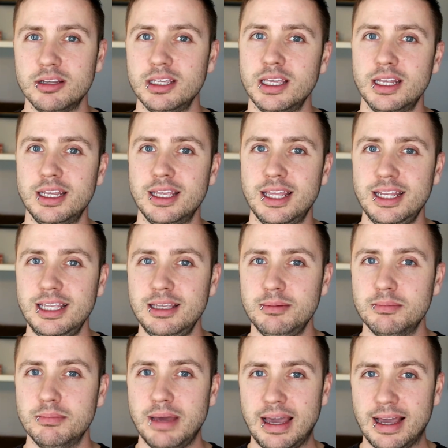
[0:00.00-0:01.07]
getting any
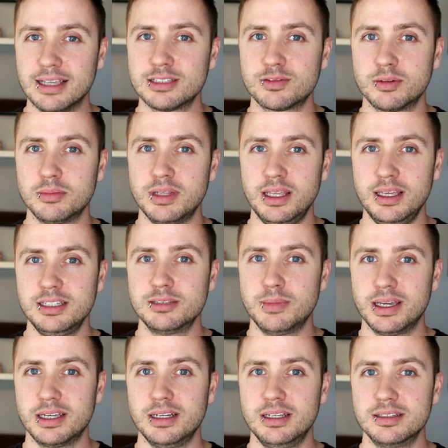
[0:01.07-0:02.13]
mass from the Higgs
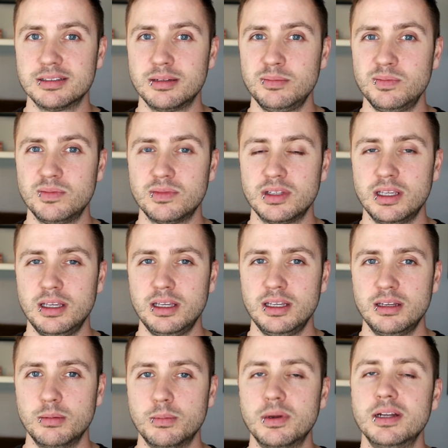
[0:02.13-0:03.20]
mechanism,
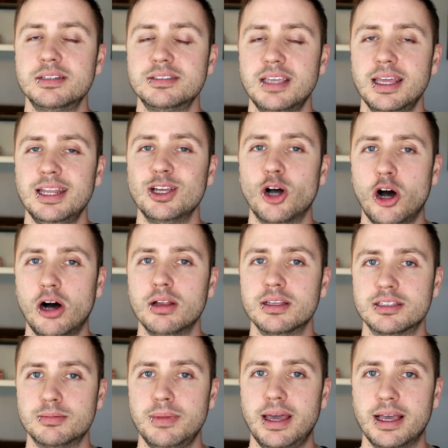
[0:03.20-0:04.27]
but it's getting all
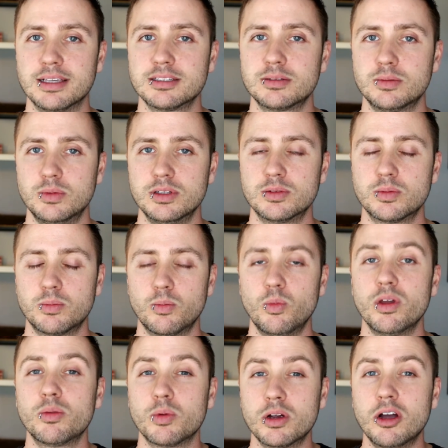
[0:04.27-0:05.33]
its mass with,
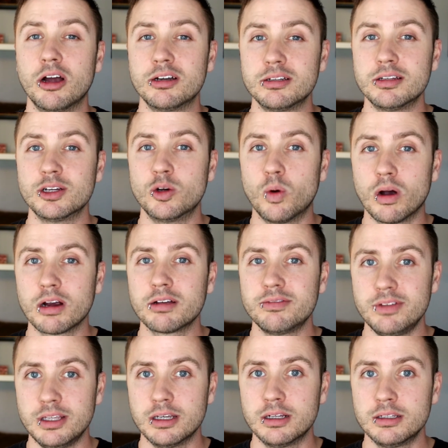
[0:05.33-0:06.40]
with regard to the quark
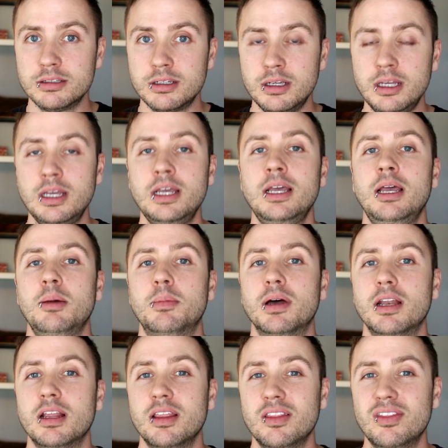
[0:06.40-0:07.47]
field.
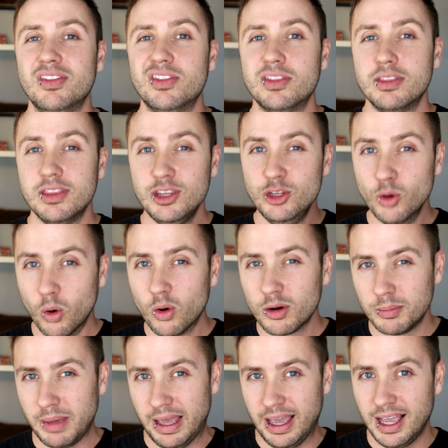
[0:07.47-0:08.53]
But your
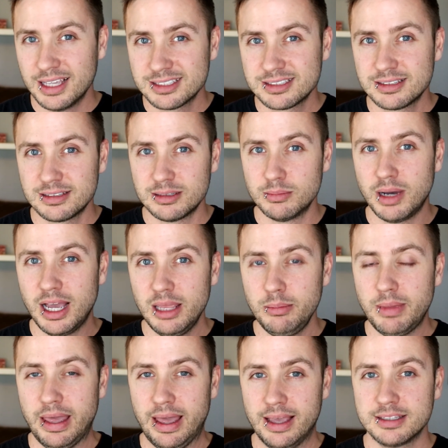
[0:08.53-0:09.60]
mass, my
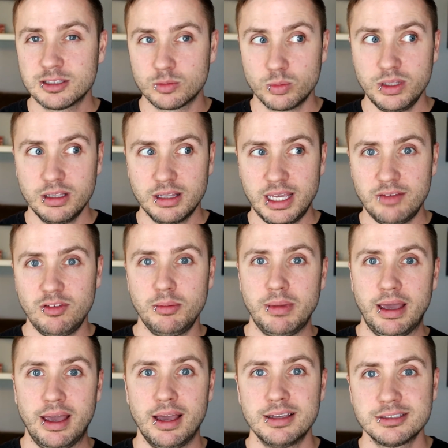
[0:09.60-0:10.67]
mass, mm. real heavy
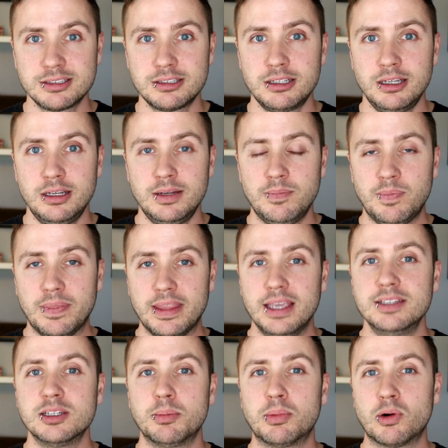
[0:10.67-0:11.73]
mass,
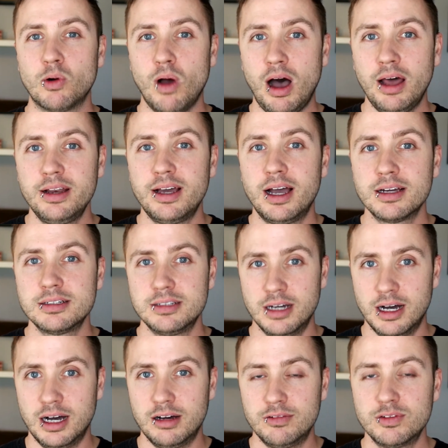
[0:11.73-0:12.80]
is a product
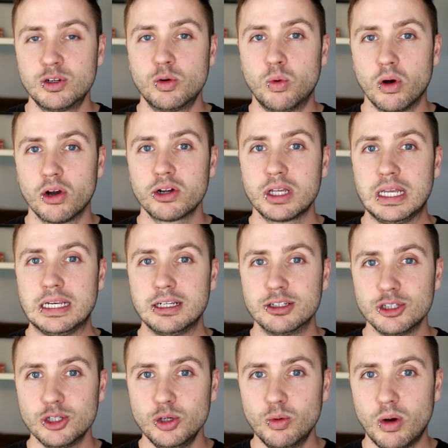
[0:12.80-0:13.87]
of quark and
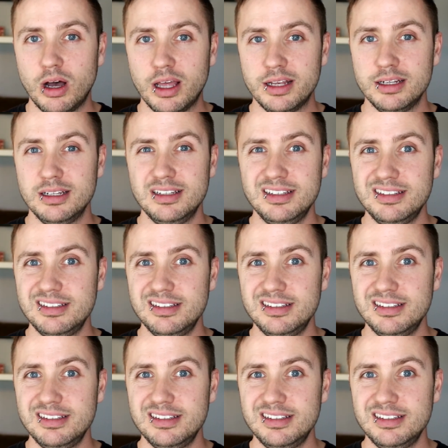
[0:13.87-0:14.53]
gluon